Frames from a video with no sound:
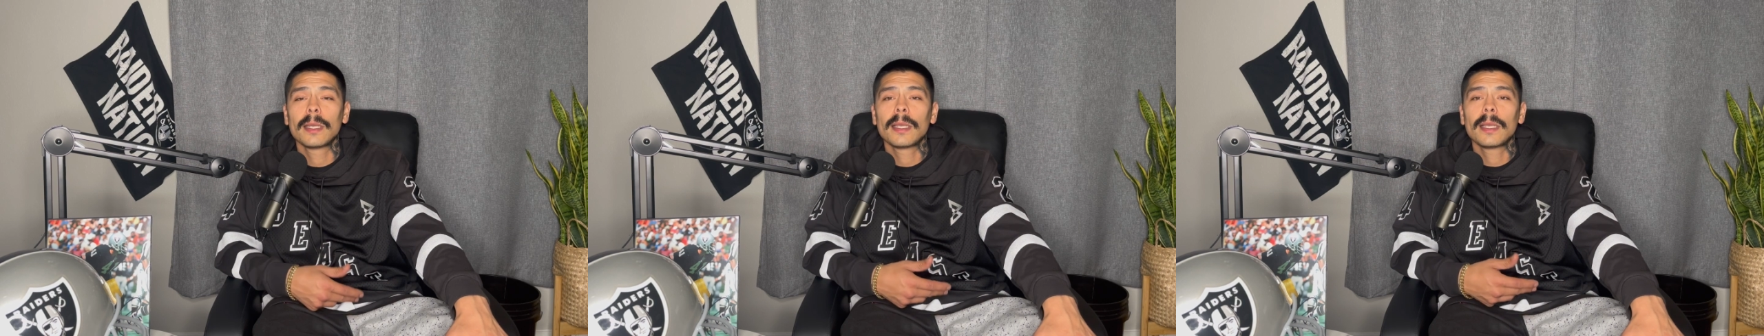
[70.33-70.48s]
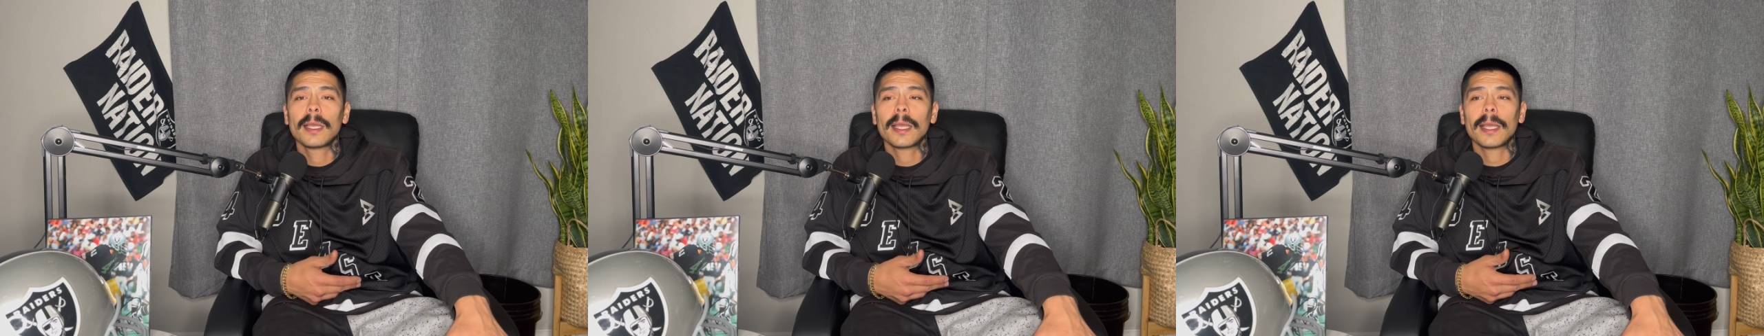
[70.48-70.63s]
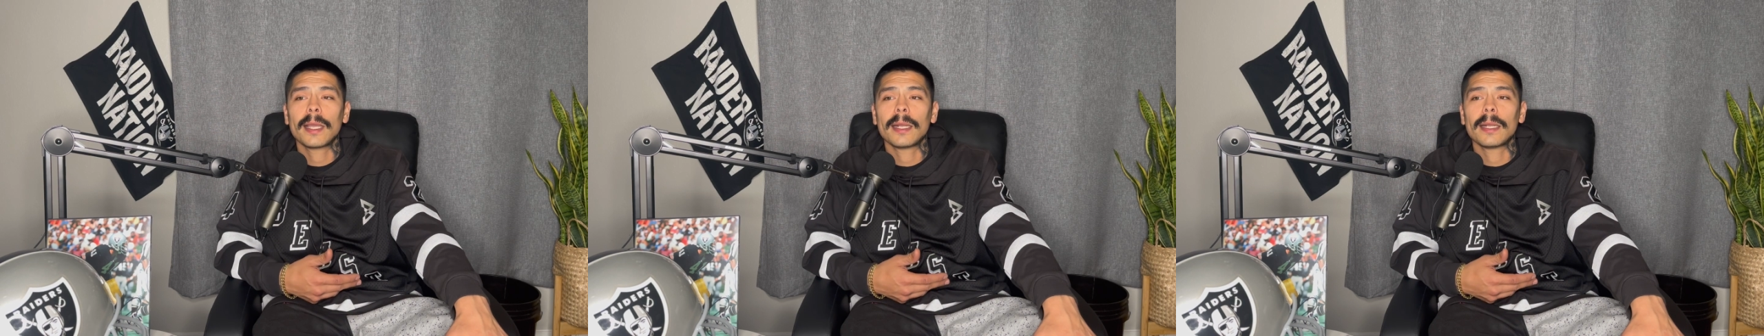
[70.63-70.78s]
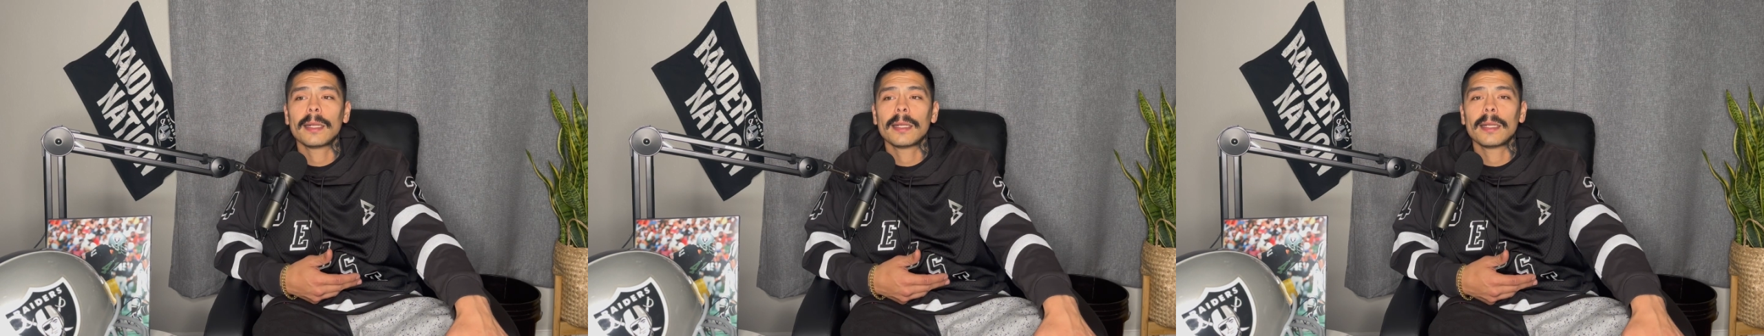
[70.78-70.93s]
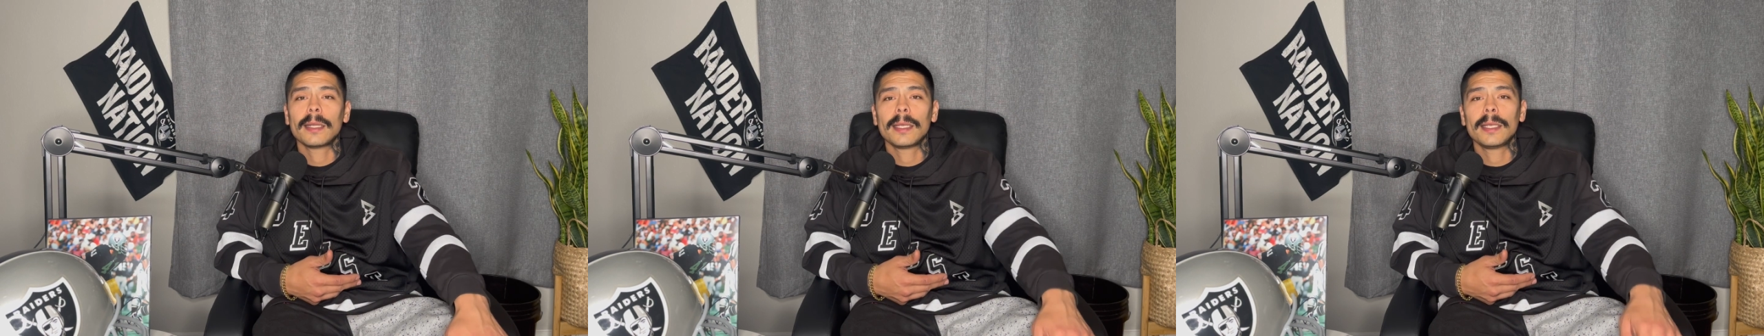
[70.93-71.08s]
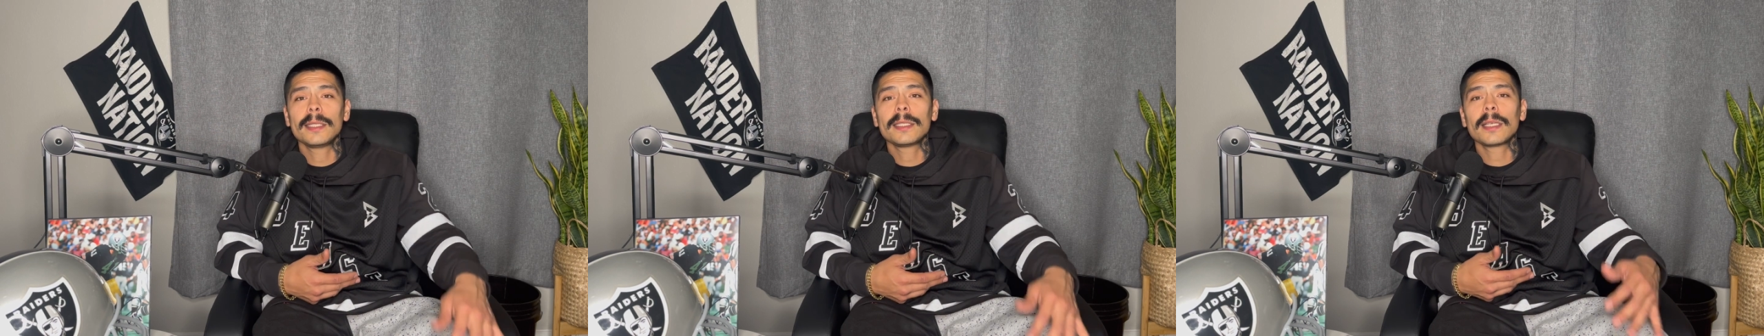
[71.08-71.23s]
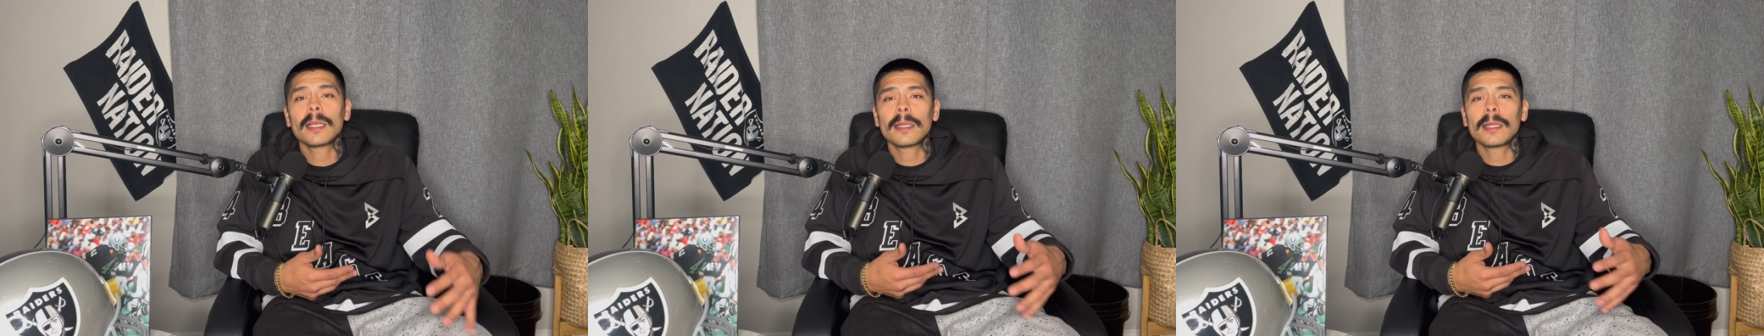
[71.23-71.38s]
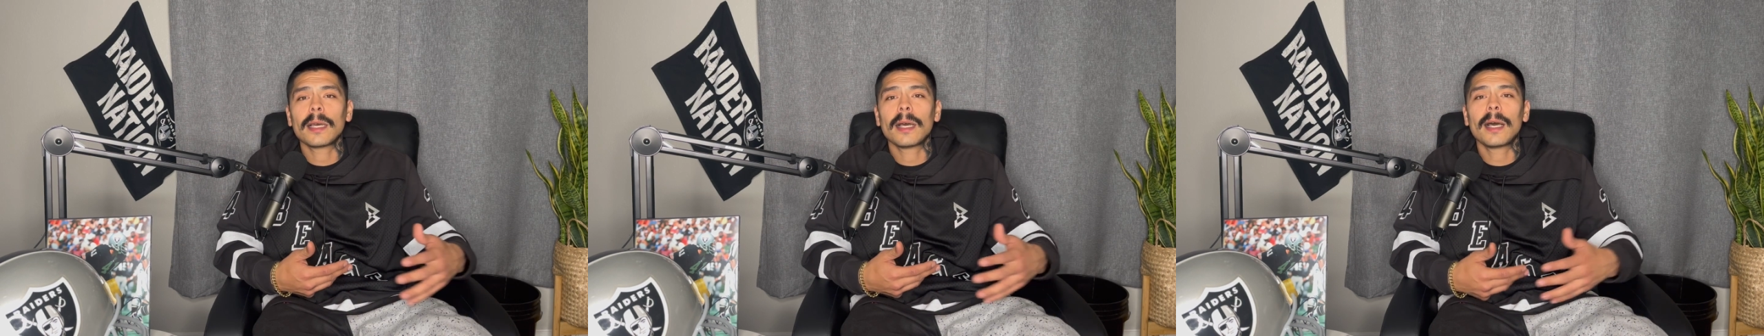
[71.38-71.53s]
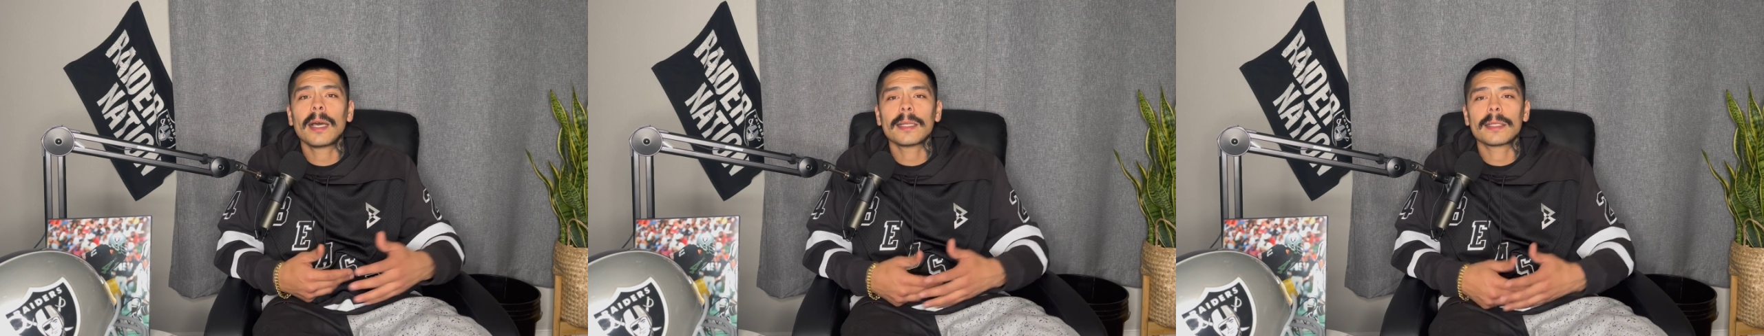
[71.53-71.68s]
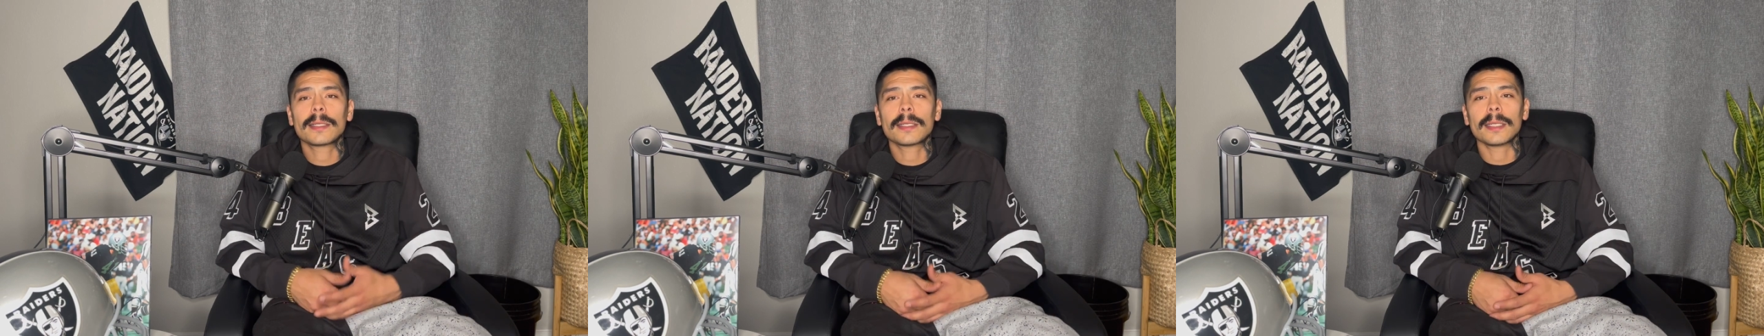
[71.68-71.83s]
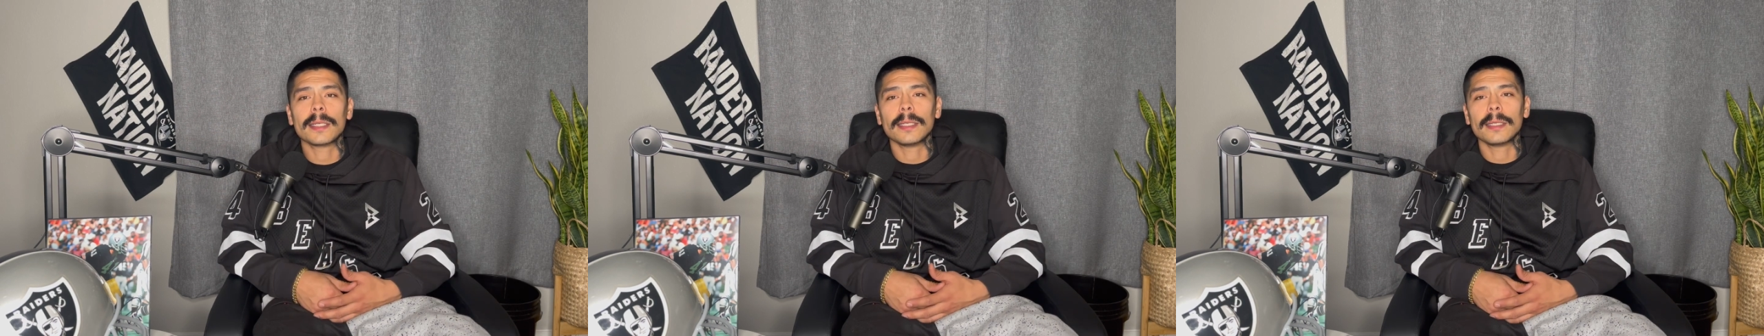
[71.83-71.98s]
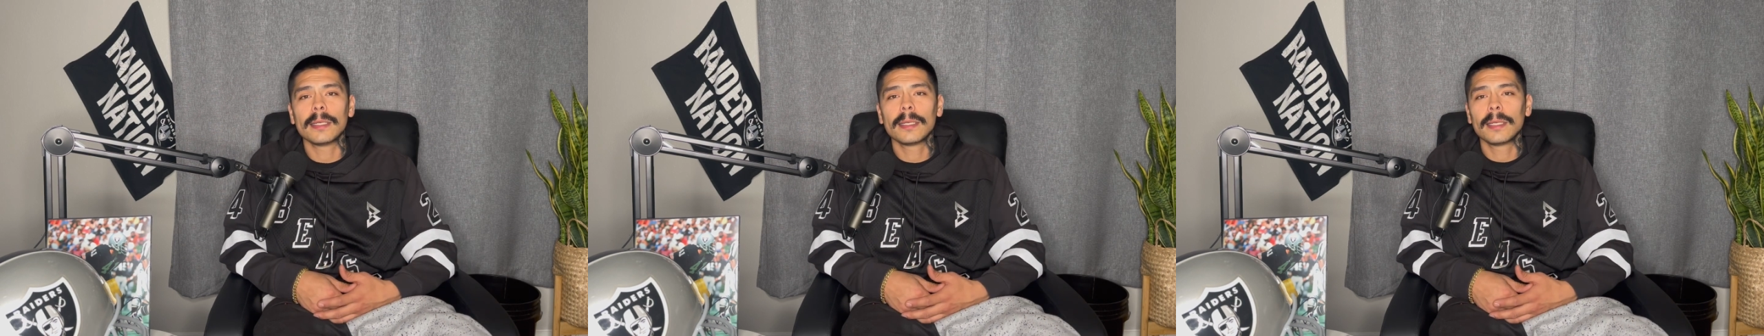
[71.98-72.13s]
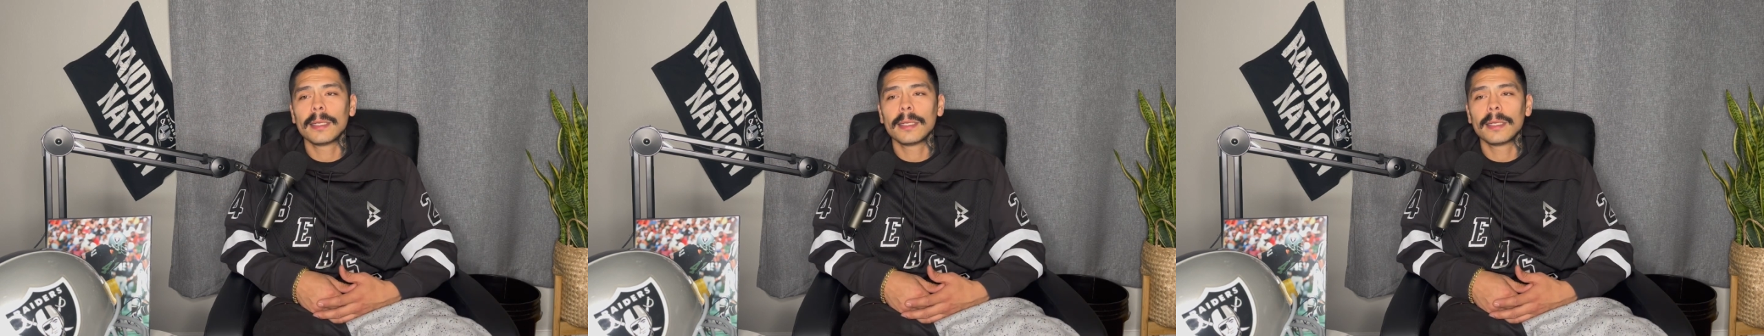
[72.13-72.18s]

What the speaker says: and he's on the hot seat.